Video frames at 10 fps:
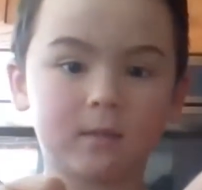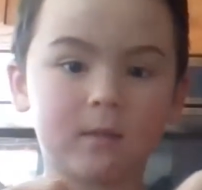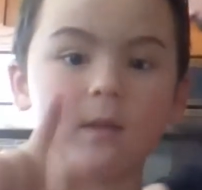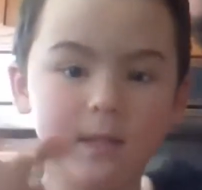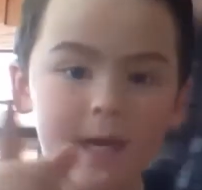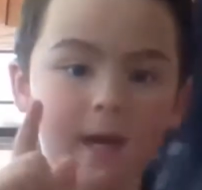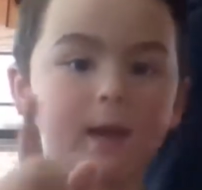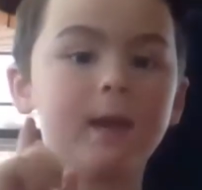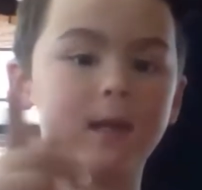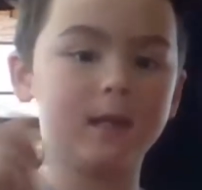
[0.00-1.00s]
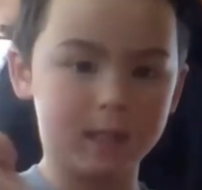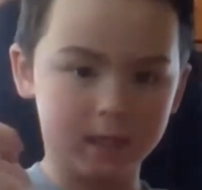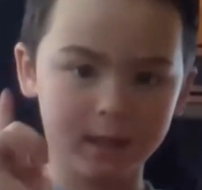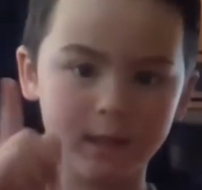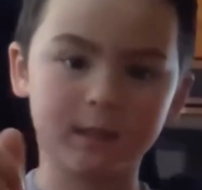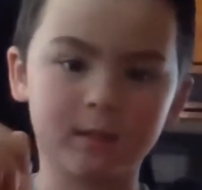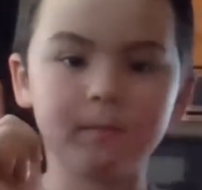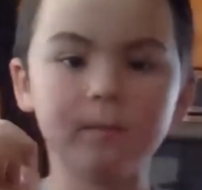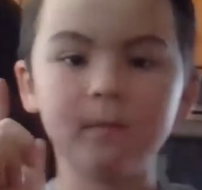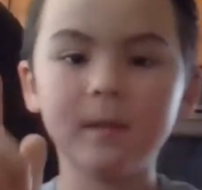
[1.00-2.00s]
Yeah, hand
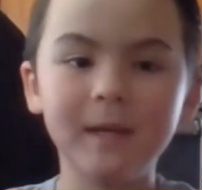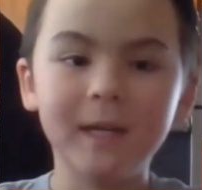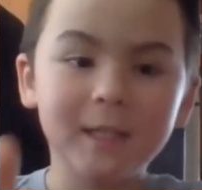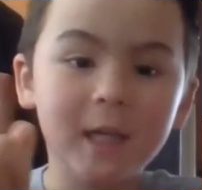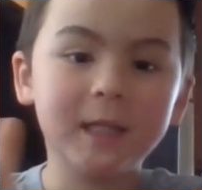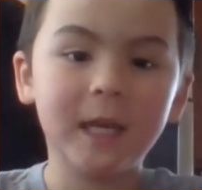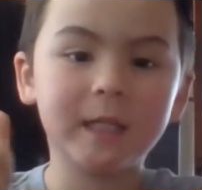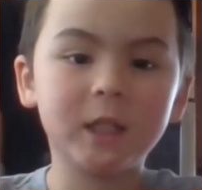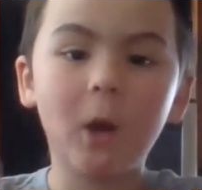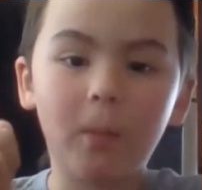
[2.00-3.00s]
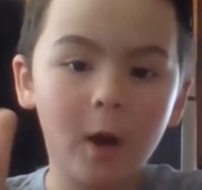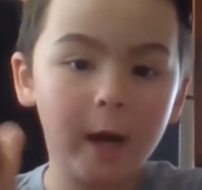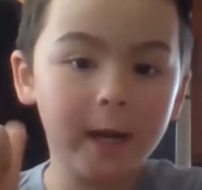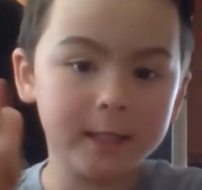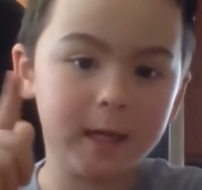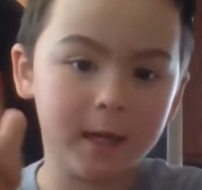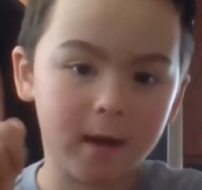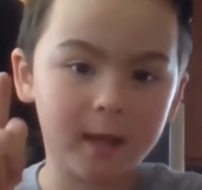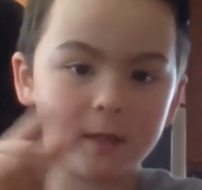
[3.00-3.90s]
sanitizer. Just like soap or hand sanitizer.